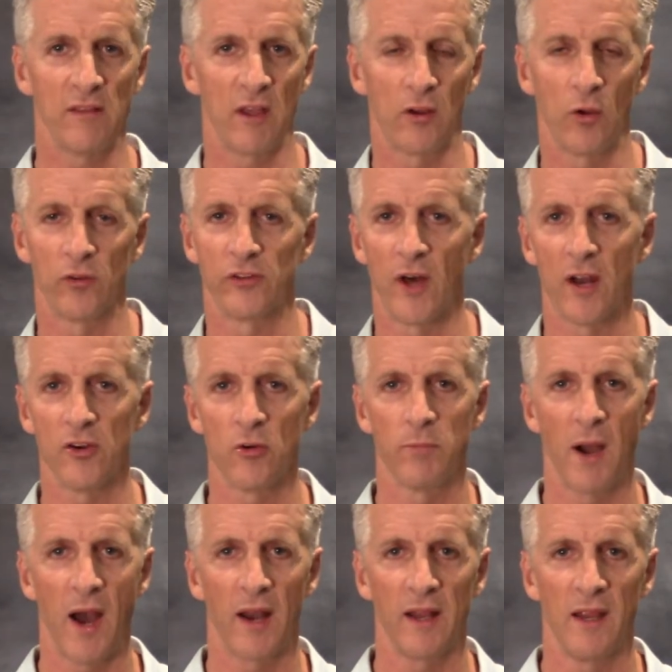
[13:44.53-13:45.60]
that goes on in your
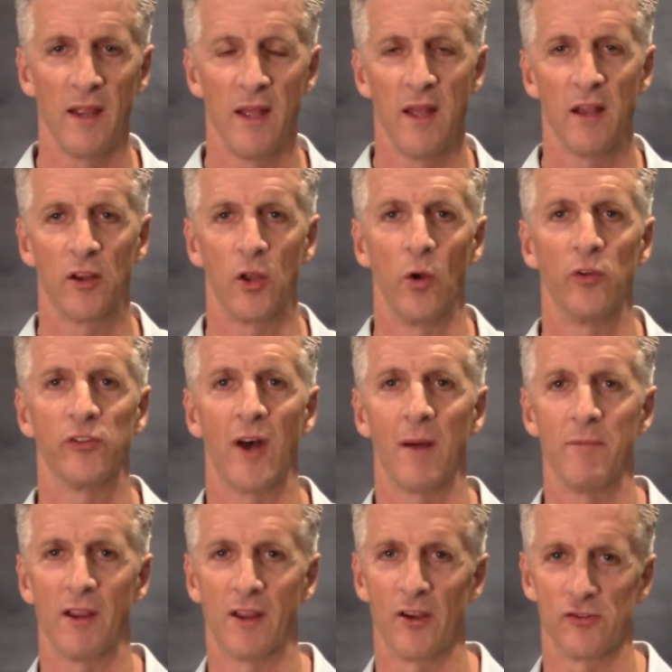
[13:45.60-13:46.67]
body goes
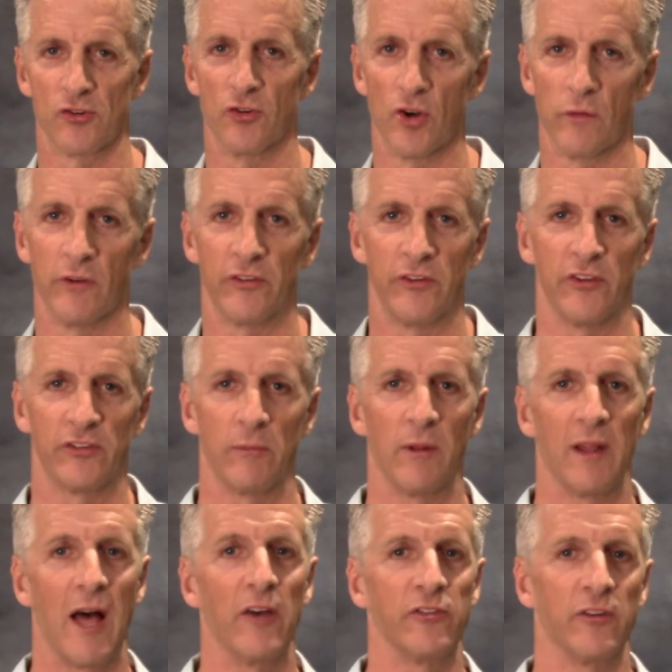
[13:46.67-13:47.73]
on because your nervous system
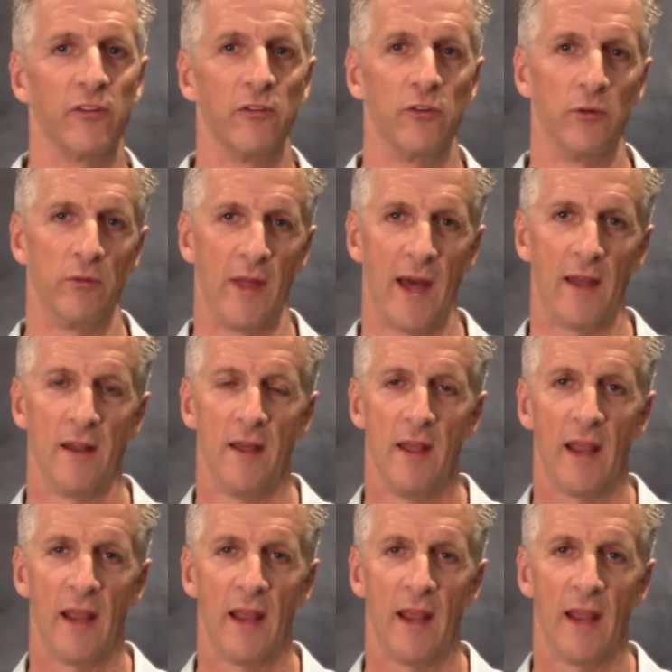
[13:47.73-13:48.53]
allows it to do that.